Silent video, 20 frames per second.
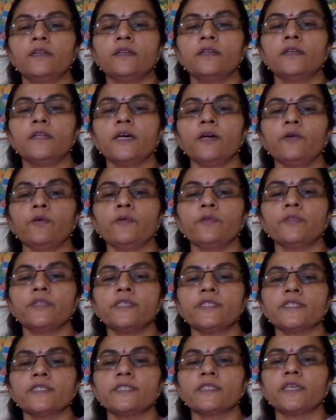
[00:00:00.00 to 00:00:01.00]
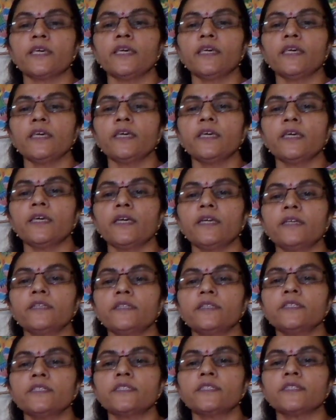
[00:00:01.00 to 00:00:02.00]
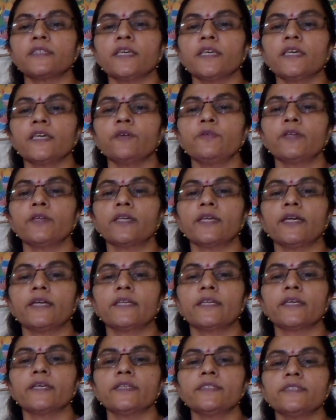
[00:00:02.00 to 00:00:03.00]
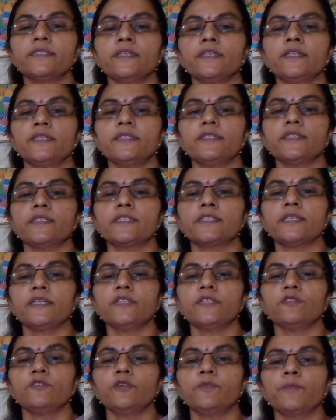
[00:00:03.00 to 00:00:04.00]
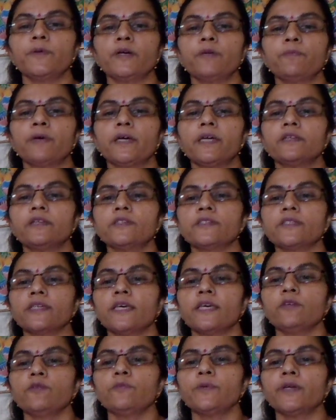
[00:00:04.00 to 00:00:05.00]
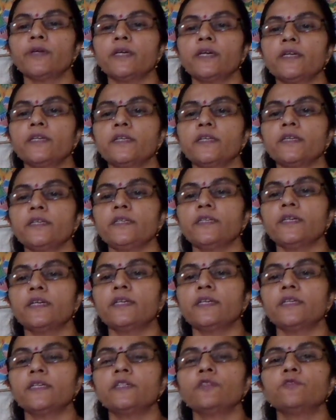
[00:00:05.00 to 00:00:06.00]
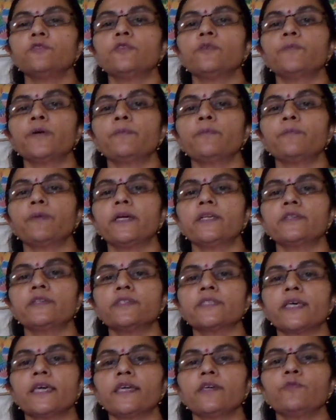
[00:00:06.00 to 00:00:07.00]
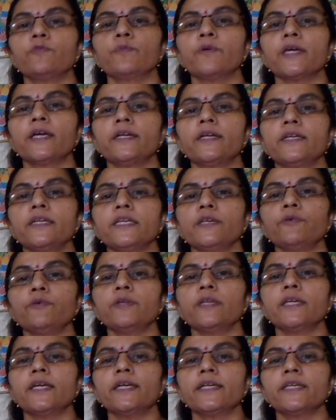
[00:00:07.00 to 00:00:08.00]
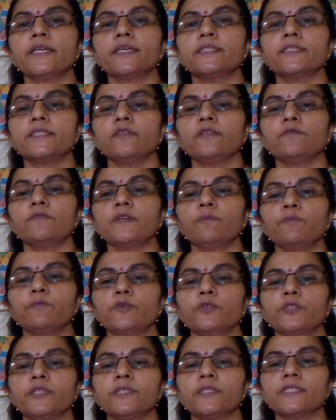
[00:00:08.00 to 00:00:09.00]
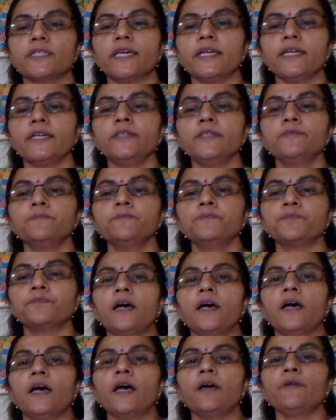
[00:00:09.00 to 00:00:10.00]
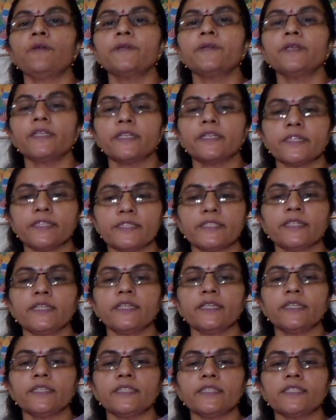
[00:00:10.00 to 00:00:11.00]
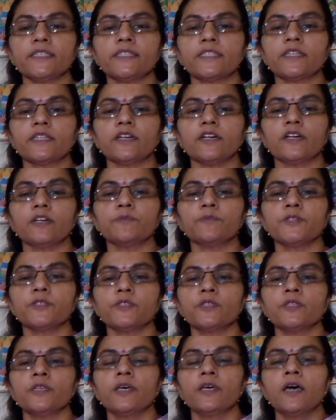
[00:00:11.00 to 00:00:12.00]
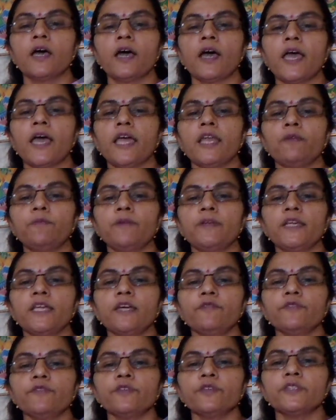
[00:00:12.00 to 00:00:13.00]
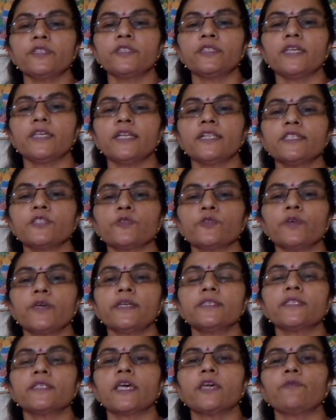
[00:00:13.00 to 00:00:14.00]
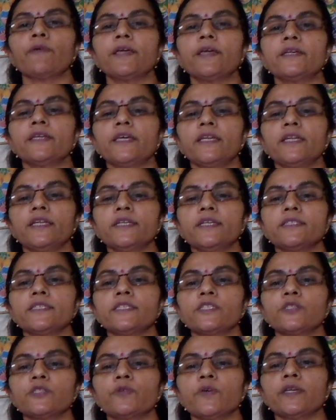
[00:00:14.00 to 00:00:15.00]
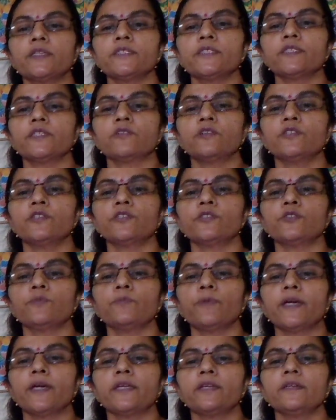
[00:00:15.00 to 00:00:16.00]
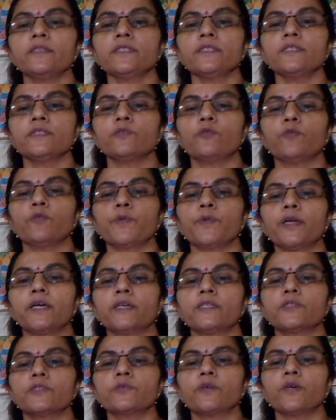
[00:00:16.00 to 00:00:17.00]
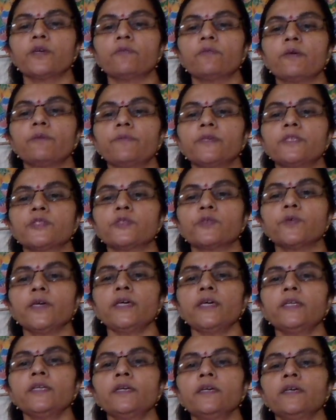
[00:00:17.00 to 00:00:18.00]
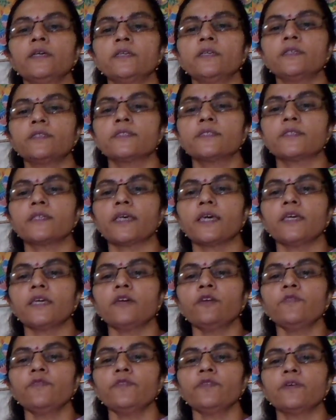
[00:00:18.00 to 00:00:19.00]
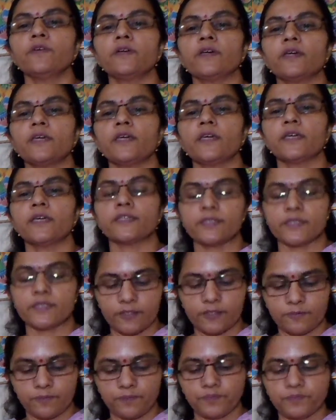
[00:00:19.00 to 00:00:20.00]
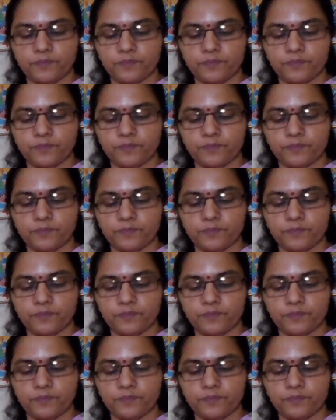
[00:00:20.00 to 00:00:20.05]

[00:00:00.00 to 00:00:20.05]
Now this a and this a will get cancelled, this e to the power minus I omega t and e to the power minus I omega t will get cancelled from both the sides. After cancelling these terms, I will be left with del square psi by del x square is equals to minus omega square by v square psi of x.